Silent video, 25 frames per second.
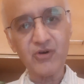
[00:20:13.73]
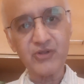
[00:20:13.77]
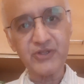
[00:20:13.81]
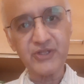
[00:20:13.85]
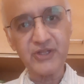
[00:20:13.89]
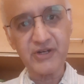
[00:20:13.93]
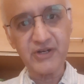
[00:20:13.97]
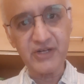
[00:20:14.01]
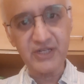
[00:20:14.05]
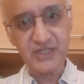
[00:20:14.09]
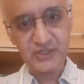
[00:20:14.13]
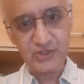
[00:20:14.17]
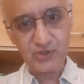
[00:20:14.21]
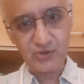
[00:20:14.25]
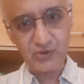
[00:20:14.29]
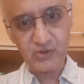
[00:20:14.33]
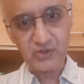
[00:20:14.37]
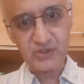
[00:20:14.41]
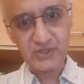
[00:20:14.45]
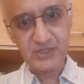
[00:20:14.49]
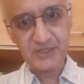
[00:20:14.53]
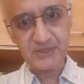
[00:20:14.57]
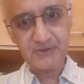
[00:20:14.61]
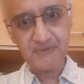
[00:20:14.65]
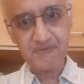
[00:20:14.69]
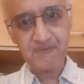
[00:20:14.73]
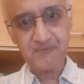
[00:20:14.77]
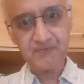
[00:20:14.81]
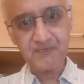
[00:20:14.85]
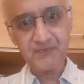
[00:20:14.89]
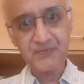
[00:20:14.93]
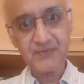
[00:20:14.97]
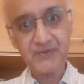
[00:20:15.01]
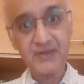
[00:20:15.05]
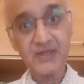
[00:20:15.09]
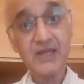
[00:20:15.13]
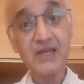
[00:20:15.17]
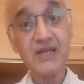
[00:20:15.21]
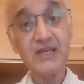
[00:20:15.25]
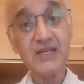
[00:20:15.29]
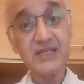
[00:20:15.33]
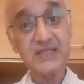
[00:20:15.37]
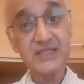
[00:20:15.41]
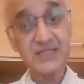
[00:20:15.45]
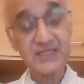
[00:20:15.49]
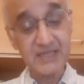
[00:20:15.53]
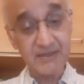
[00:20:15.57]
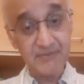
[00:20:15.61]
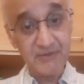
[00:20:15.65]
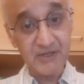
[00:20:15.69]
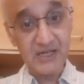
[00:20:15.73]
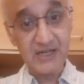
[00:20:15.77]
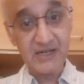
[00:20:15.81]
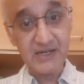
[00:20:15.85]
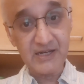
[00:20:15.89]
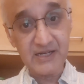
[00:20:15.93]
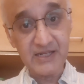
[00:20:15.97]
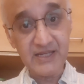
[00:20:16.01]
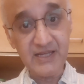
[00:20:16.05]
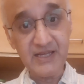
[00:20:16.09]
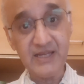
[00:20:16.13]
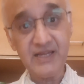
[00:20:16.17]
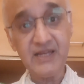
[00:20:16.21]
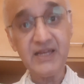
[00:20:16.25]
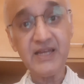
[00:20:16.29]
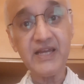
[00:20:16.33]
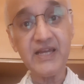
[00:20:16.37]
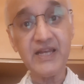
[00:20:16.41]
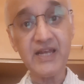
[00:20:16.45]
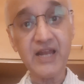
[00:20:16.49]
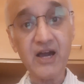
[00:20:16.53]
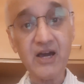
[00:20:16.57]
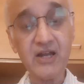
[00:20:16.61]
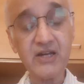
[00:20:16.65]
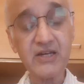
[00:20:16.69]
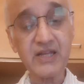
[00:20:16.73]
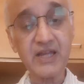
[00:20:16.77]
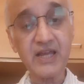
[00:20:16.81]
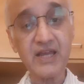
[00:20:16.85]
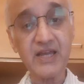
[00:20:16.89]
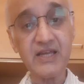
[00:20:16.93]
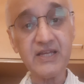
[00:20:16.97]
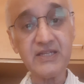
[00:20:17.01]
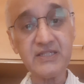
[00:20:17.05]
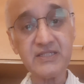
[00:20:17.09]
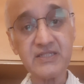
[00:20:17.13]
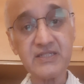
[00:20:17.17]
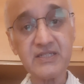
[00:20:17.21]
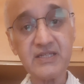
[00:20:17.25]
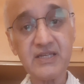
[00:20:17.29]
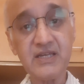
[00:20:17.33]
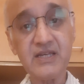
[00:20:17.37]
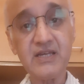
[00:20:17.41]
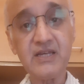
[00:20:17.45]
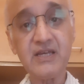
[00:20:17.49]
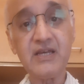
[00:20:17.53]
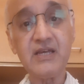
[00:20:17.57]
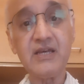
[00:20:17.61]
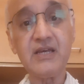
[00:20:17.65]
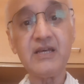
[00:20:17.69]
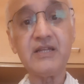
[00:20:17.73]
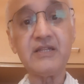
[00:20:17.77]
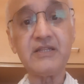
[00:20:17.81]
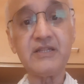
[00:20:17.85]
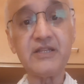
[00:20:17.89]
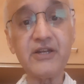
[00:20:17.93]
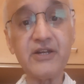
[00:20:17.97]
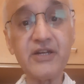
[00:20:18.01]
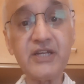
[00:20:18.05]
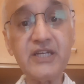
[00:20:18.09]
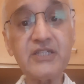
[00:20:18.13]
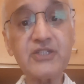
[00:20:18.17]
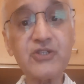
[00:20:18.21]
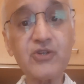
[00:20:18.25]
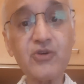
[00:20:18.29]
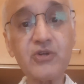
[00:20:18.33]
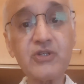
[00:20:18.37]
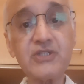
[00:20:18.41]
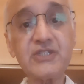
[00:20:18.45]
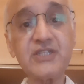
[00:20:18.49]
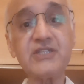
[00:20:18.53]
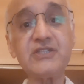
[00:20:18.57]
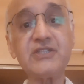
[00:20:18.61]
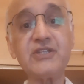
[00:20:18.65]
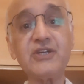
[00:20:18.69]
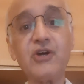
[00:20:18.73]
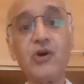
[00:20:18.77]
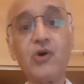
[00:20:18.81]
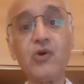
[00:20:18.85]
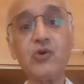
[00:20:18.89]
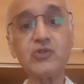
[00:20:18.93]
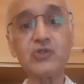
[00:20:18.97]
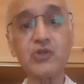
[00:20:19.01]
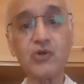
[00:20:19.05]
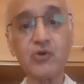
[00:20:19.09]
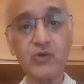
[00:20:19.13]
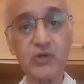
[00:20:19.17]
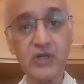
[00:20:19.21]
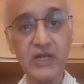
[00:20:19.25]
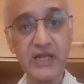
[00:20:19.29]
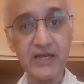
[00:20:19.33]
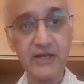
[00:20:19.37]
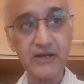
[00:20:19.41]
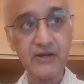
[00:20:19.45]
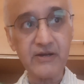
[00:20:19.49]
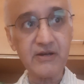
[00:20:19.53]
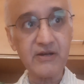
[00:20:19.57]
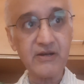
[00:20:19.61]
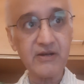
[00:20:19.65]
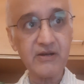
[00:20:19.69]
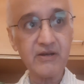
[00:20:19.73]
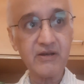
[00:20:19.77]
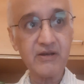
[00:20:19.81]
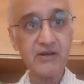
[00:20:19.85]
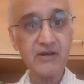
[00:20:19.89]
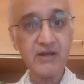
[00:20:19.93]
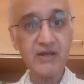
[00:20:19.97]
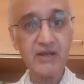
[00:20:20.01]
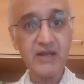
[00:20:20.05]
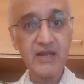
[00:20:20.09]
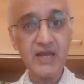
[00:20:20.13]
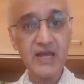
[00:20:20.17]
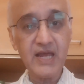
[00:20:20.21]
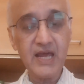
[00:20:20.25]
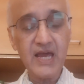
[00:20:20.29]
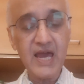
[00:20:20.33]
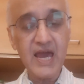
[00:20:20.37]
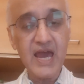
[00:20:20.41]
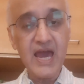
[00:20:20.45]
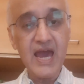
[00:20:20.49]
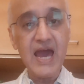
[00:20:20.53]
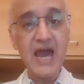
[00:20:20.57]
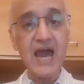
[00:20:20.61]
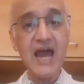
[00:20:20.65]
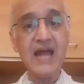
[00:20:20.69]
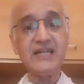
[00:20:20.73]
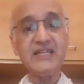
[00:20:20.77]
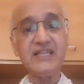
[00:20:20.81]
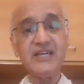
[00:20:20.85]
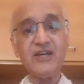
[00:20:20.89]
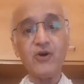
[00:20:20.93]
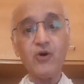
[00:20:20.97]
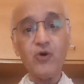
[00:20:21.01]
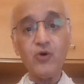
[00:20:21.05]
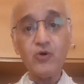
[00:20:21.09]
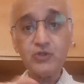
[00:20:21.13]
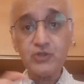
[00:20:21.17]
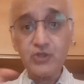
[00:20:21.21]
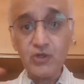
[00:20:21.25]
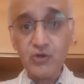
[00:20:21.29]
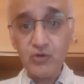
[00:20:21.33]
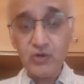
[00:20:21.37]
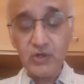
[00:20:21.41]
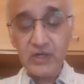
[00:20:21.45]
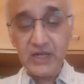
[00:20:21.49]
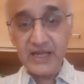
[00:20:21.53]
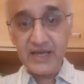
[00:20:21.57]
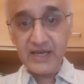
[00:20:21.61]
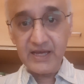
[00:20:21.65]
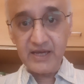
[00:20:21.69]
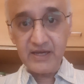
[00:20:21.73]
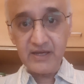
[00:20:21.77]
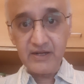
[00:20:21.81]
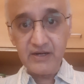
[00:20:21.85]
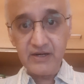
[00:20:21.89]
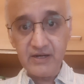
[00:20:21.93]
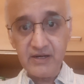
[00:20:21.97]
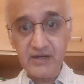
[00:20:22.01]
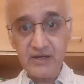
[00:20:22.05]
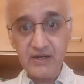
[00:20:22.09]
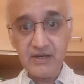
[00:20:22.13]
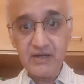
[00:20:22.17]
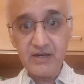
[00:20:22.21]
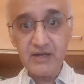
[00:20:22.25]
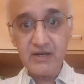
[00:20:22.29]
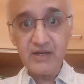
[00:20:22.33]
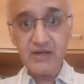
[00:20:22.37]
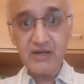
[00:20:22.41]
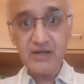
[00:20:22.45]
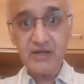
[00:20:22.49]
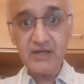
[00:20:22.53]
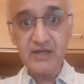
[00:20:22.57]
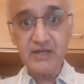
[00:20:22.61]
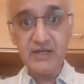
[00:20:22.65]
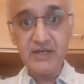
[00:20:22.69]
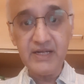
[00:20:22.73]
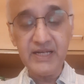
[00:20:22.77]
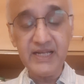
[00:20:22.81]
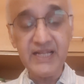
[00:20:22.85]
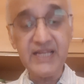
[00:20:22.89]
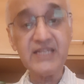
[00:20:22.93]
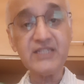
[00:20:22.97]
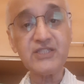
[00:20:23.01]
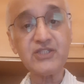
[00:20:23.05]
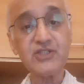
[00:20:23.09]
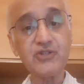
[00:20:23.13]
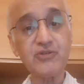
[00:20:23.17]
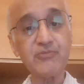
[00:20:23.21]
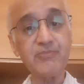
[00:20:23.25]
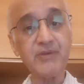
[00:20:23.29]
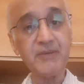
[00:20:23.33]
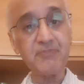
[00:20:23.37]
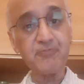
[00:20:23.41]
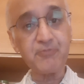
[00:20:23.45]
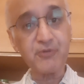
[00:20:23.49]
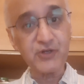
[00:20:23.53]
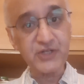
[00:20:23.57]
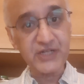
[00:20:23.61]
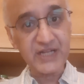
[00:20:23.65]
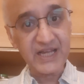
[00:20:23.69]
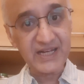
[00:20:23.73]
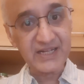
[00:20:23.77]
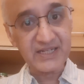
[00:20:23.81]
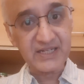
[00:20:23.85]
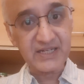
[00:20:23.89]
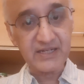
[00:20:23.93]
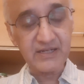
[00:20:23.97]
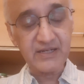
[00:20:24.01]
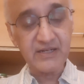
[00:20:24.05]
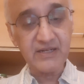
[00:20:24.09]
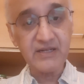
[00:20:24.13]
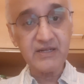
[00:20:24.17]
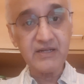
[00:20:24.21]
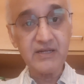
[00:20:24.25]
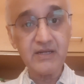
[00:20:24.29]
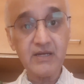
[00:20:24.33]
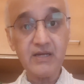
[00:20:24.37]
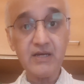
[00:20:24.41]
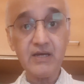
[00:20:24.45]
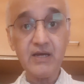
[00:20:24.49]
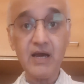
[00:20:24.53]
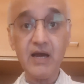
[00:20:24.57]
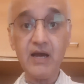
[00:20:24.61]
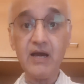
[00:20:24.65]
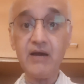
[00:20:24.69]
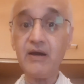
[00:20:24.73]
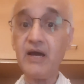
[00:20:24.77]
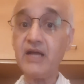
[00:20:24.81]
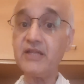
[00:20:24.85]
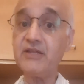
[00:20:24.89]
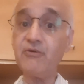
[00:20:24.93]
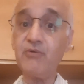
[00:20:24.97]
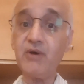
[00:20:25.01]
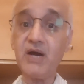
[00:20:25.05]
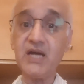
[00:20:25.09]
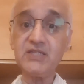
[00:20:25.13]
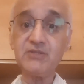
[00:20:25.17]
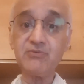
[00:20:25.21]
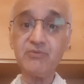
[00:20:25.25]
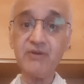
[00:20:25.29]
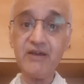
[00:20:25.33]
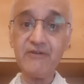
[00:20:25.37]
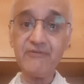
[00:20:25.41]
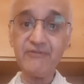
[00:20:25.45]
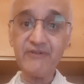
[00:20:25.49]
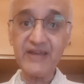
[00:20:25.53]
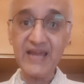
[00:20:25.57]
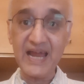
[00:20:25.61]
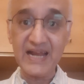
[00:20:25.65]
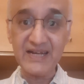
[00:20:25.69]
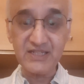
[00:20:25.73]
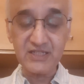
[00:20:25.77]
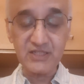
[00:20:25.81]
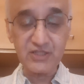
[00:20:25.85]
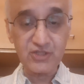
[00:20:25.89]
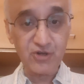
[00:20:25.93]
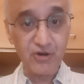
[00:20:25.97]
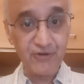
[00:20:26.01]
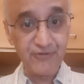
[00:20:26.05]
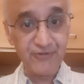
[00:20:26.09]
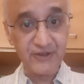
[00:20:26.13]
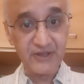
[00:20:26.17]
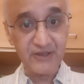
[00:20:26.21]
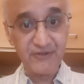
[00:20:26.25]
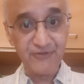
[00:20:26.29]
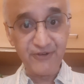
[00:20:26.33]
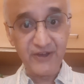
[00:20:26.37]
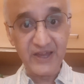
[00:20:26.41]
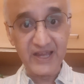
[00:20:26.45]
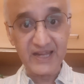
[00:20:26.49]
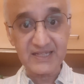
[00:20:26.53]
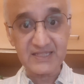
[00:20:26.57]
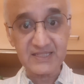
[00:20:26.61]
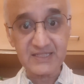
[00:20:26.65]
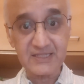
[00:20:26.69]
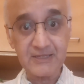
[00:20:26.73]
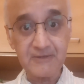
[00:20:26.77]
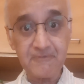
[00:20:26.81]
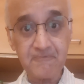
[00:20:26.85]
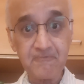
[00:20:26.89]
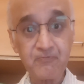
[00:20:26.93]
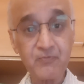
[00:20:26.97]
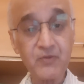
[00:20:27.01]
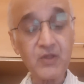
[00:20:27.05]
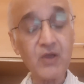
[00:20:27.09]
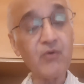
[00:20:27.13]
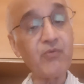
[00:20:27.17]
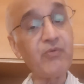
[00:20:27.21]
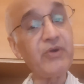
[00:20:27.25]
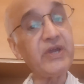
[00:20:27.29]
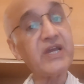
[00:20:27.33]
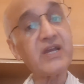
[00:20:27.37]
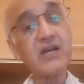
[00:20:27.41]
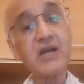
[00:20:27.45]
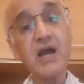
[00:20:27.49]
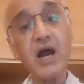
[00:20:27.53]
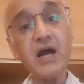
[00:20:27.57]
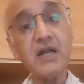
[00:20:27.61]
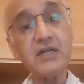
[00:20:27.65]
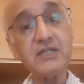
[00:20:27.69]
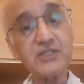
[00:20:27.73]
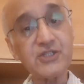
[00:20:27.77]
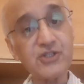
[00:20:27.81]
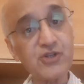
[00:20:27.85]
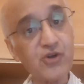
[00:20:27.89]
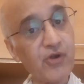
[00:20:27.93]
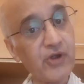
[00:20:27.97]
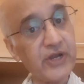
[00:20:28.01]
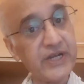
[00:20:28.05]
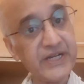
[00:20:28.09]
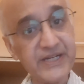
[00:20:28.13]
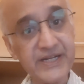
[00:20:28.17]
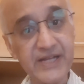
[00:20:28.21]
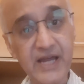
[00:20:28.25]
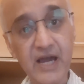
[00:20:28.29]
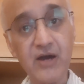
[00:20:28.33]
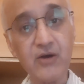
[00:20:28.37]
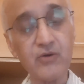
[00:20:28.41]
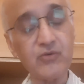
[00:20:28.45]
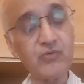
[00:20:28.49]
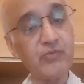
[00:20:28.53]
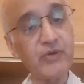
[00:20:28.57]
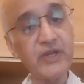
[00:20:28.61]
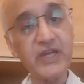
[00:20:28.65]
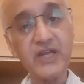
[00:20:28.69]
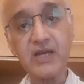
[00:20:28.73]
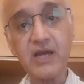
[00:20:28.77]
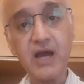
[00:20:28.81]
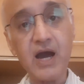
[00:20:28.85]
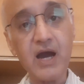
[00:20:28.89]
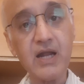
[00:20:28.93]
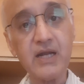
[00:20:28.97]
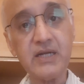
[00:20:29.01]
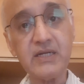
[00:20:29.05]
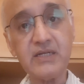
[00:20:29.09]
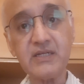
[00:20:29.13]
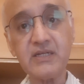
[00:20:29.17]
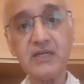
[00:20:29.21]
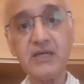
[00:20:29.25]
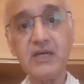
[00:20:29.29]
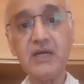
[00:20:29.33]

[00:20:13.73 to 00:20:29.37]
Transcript: on the resource. Similarly, in our case, the resource is the ozone layer. And the ozone layer needs to be protected. Otherwise, we have catastrophic effects. We can't draw it down. We can't